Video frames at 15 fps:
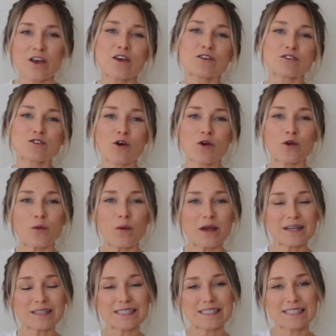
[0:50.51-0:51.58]
So we're
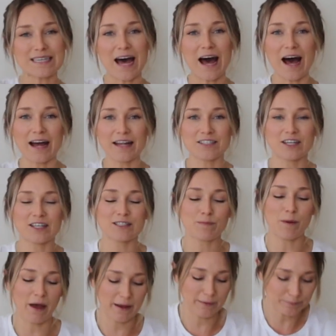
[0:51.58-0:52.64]
gonna start just
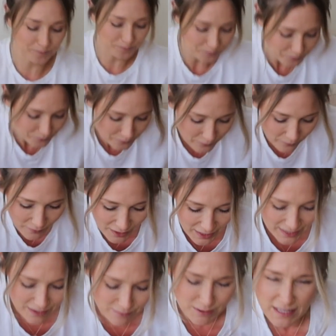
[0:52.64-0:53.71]
by
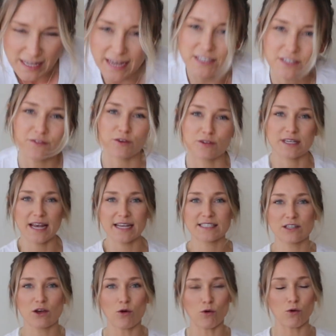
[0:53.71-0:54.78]
come to the edge of your
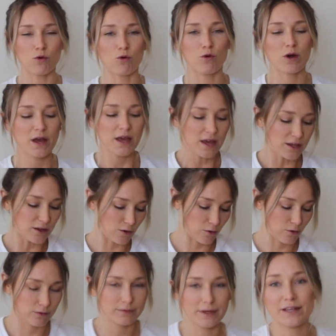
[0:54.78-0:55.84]
desk, or
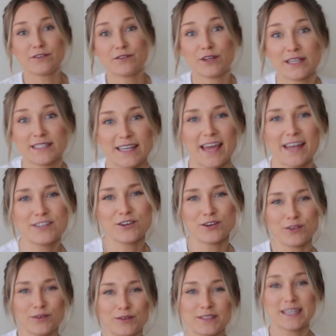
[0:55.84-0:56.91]
edge of
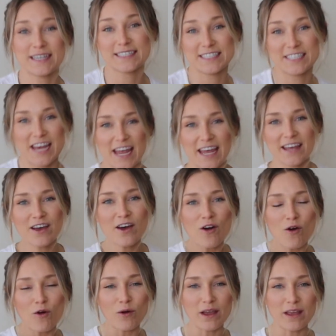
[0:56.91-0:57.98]
your desk chair,
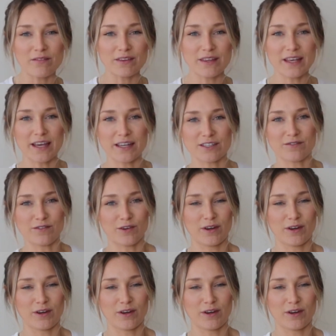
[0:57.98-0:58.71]
or even the edge of your